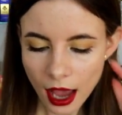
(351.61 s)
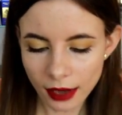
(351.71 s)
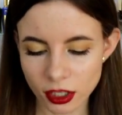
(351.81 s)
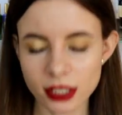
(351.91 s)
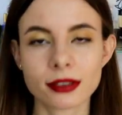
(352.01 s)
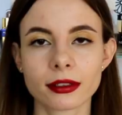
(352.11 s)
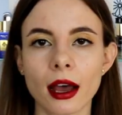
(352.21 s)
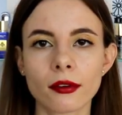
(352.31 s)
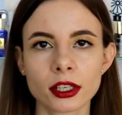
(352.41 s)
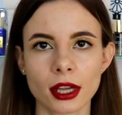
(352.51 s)
I've just
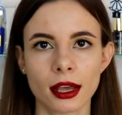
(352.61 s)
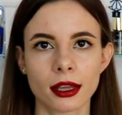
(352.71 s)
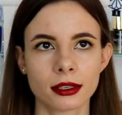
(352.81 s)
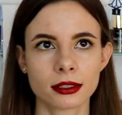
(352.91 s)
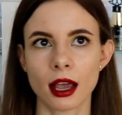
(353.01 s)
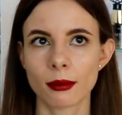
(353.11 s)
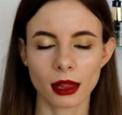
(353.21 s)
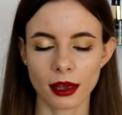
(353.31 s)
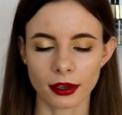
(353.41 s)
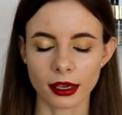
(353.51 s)
discovered and I'm
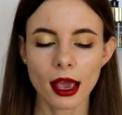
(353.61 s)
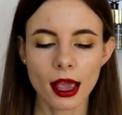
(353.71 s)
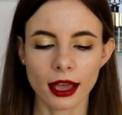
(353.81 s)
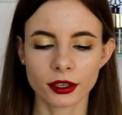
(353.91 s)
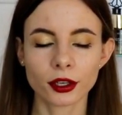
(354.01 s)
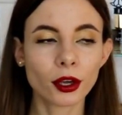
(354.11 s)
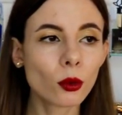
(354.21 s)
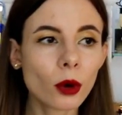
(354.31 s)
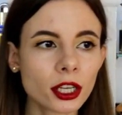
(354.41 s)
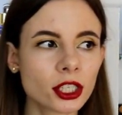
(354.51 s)
loving. And you know
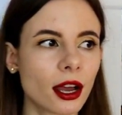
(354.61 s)
what?